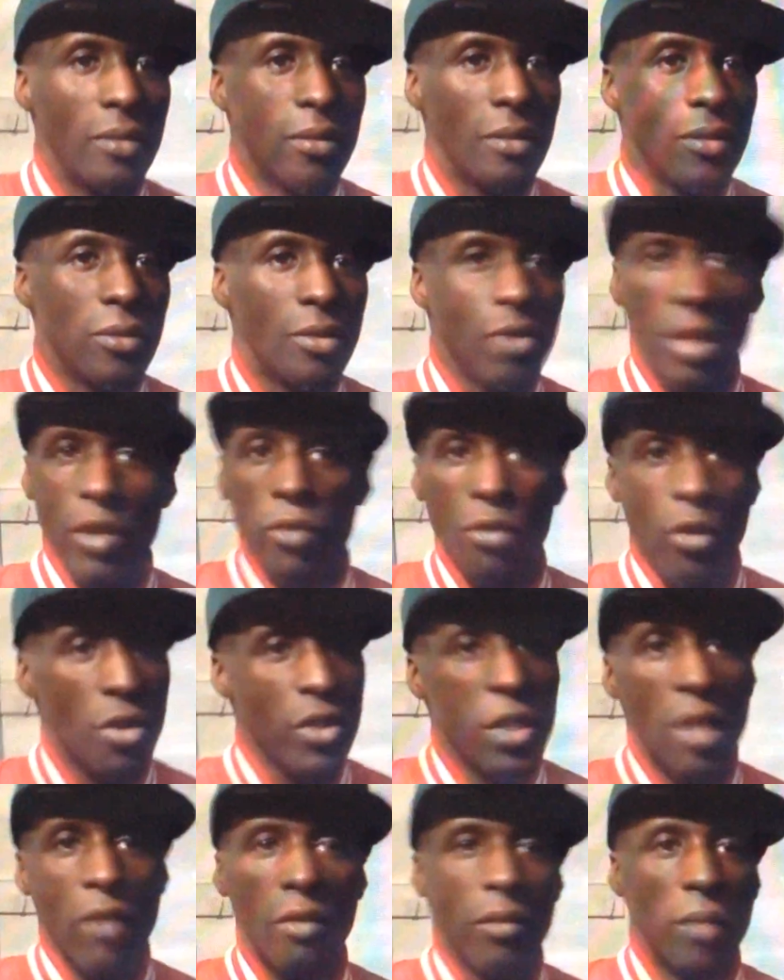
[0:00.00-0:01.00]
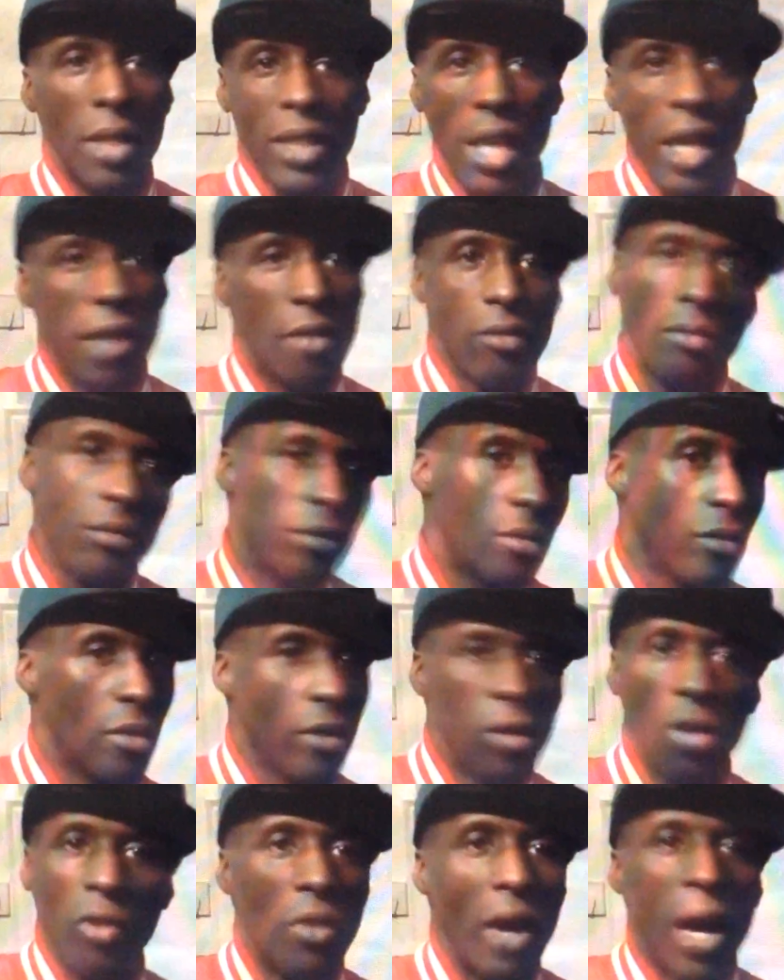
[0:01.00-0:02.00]
Dancing it out, speaking it
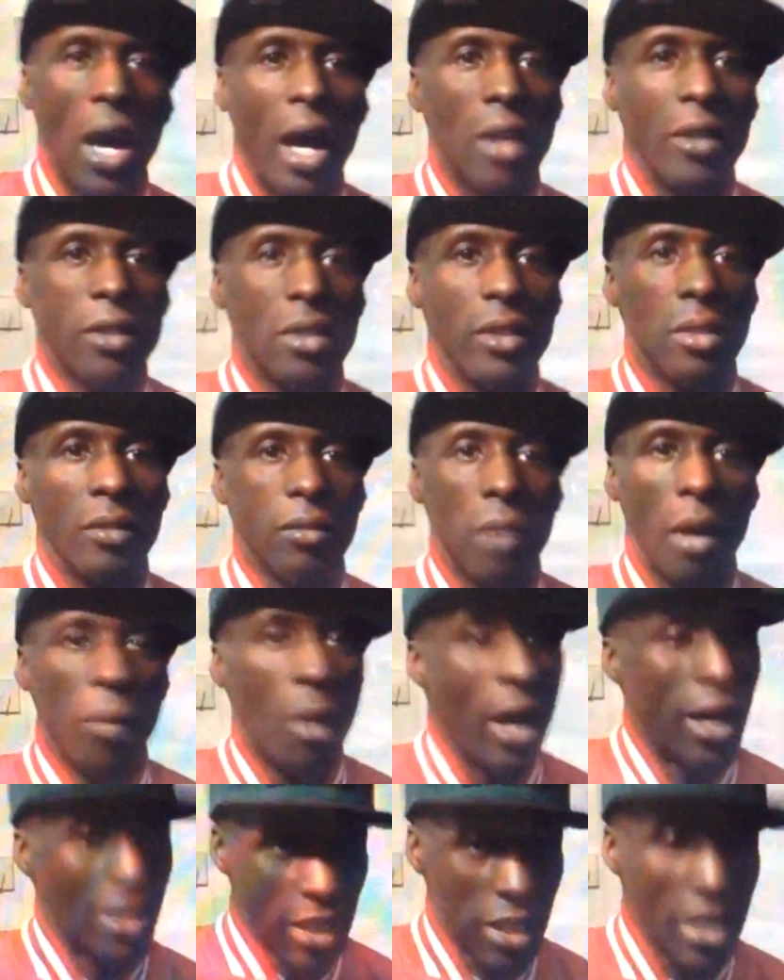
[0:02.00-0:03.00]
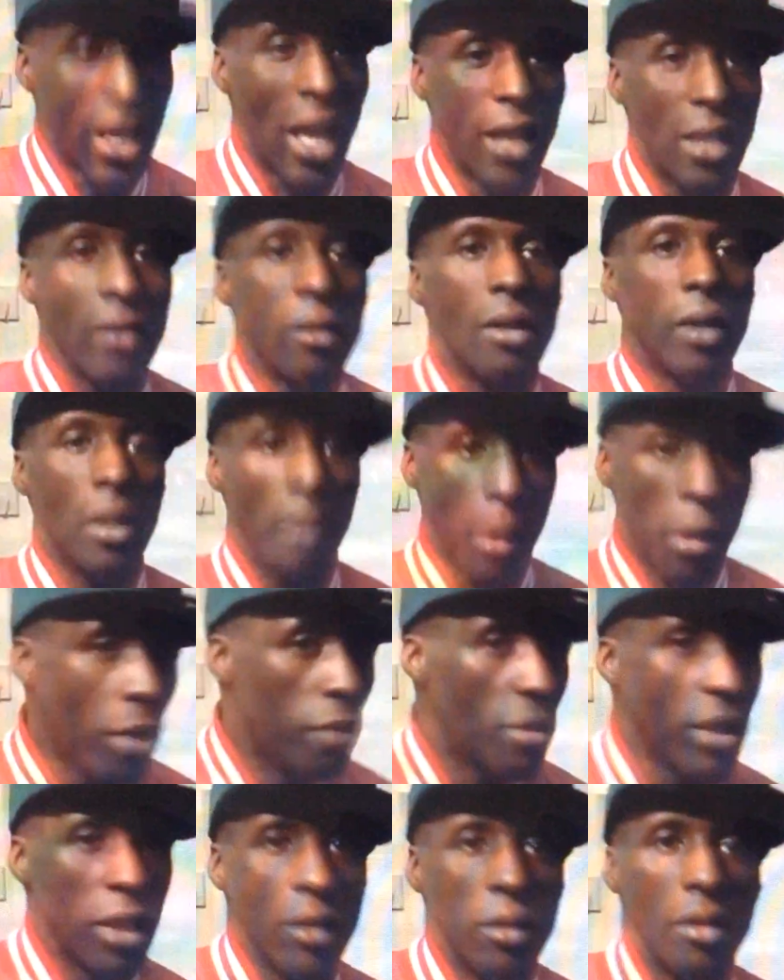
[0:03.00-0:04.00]
out, writing it out. That's how I
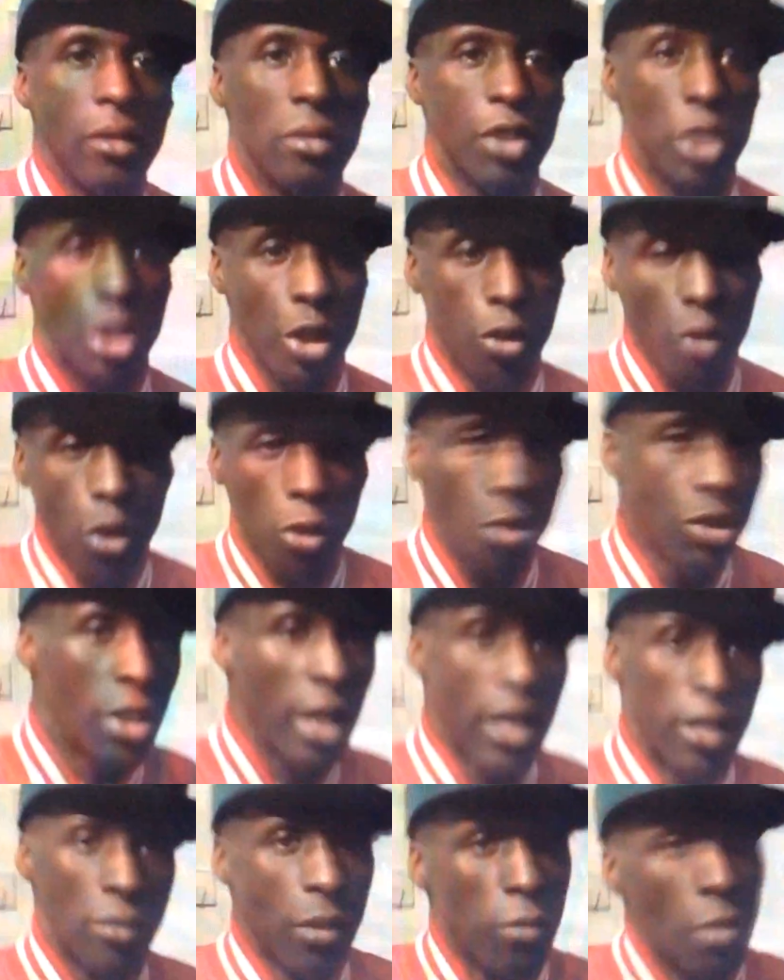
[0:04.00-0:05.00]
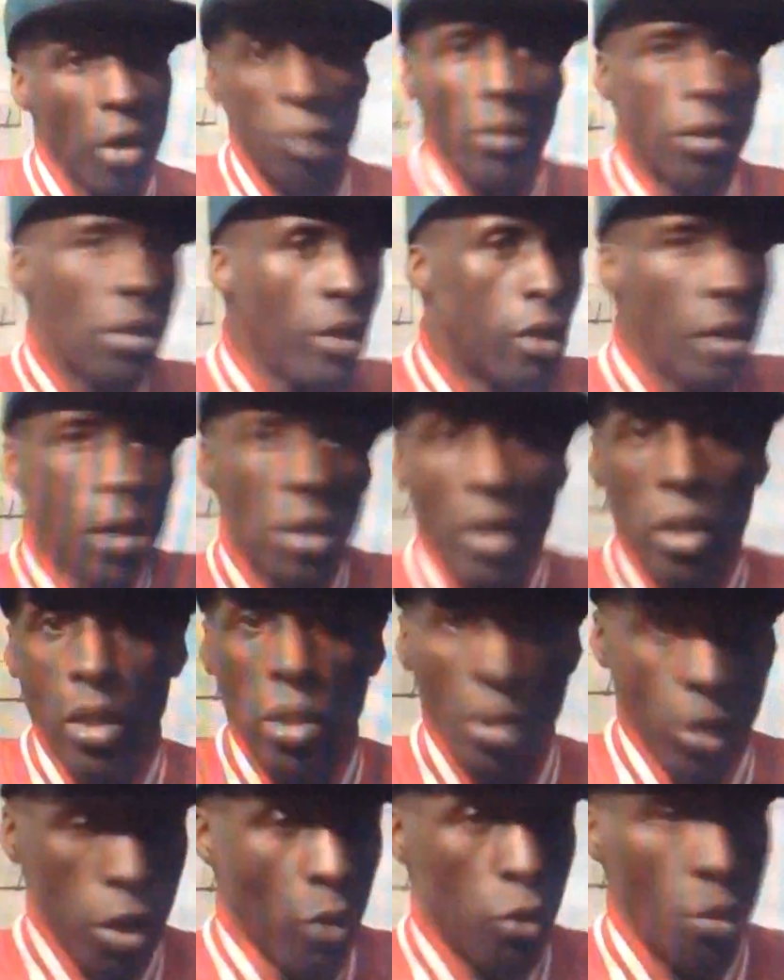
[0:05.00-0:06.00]
develop it. And it depends on you. You might have a
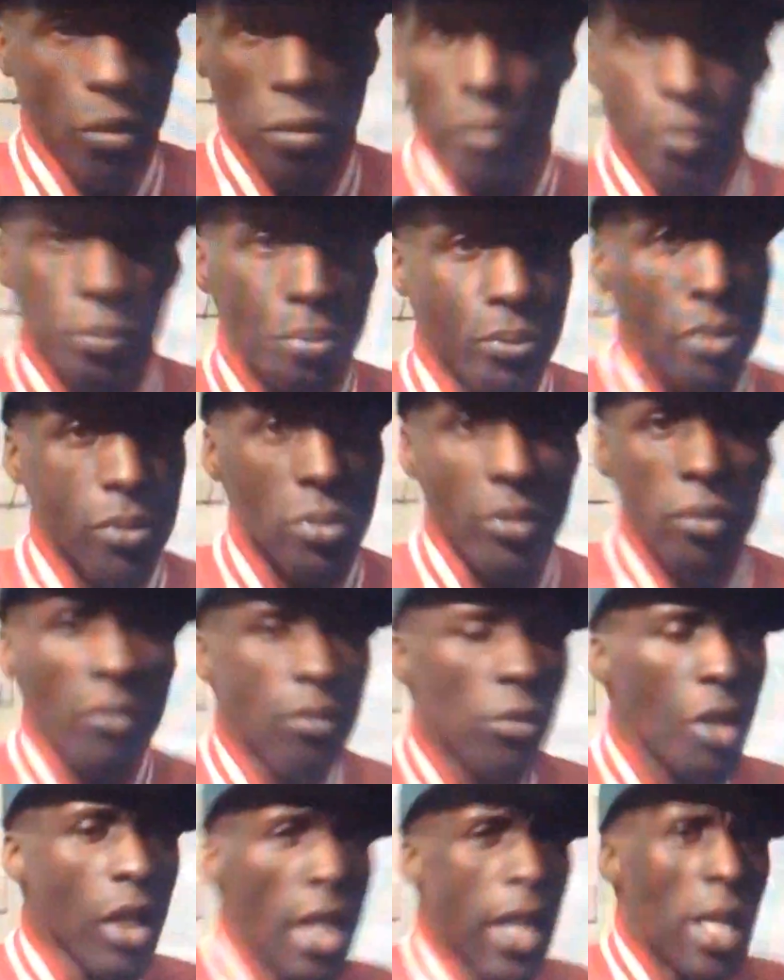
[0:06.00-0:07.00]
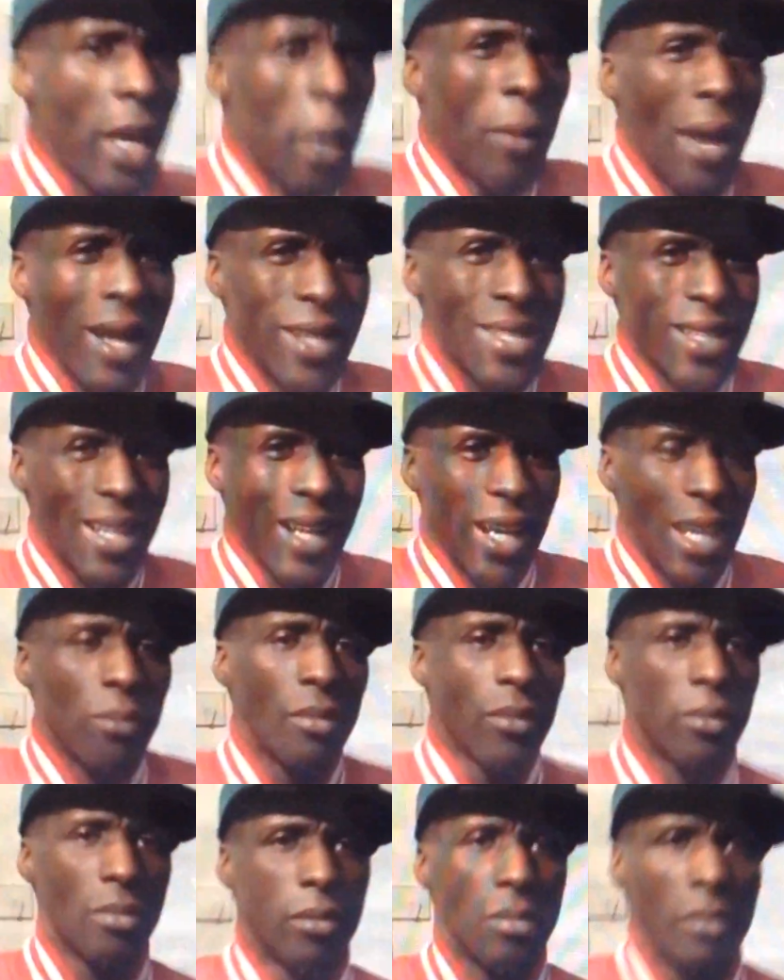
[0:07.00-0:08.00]
different method to doing what you're doing.
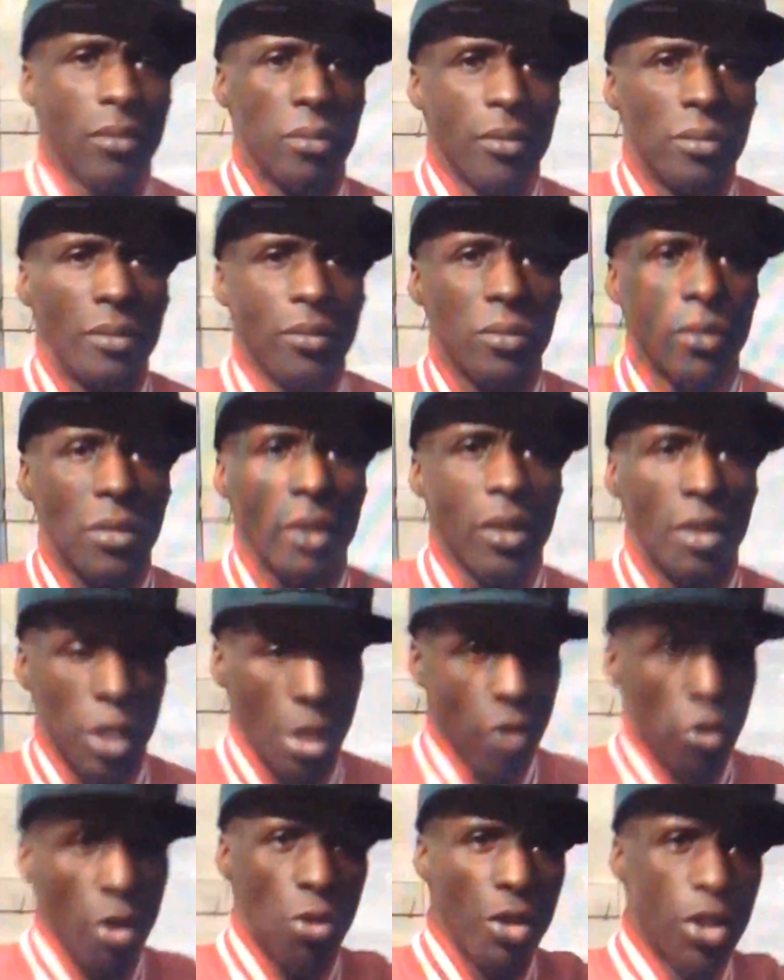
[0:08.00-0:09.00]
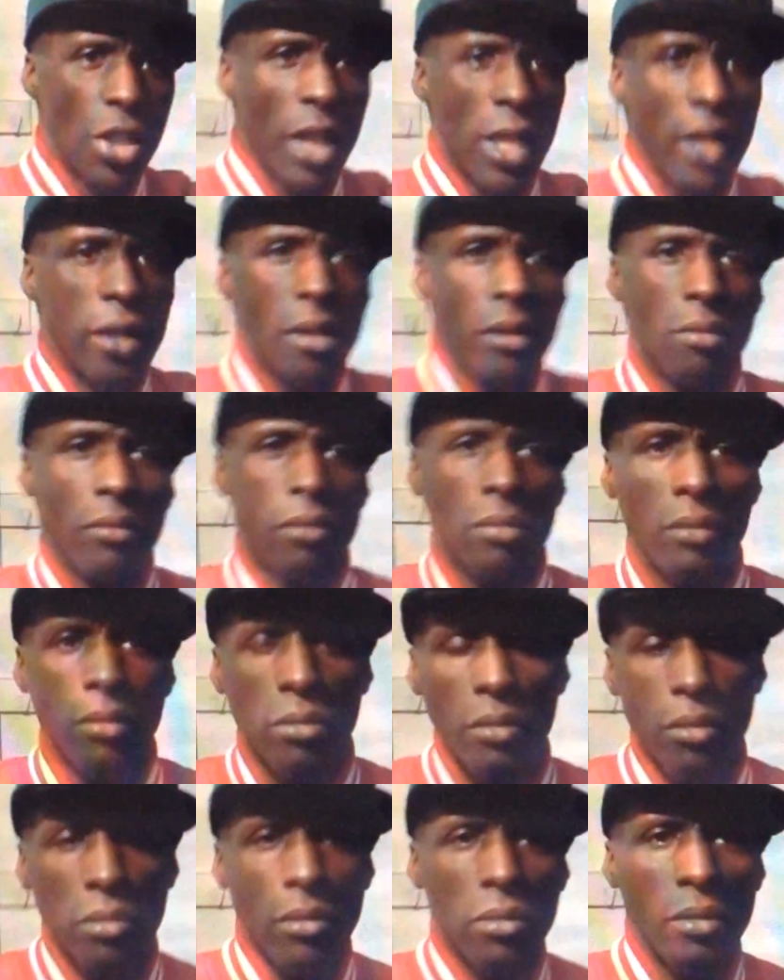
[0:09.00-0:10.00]
You might write it out, speak it out,
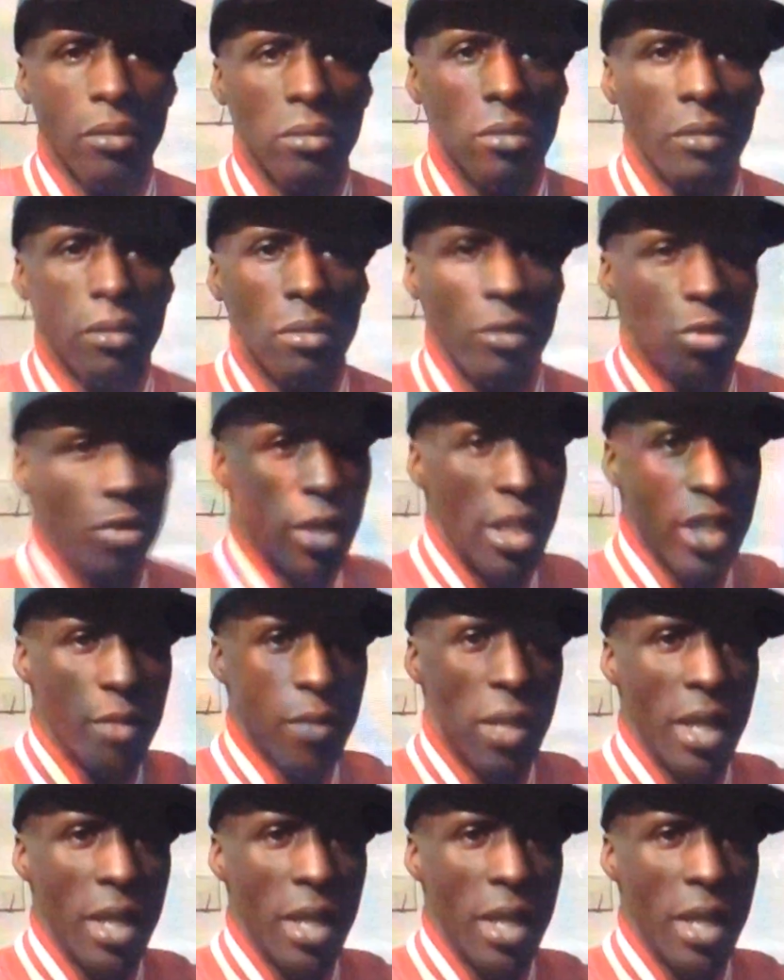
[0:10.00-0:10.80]
and then dance it out.